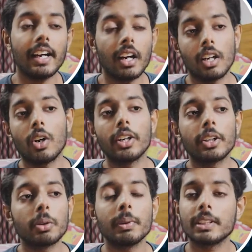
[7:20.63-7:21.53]
according
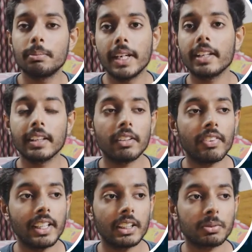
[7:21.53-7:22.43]
to me, is better than a
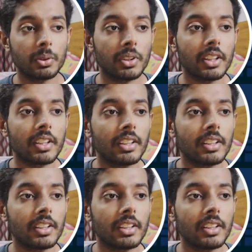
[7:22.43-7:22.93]
file explorer.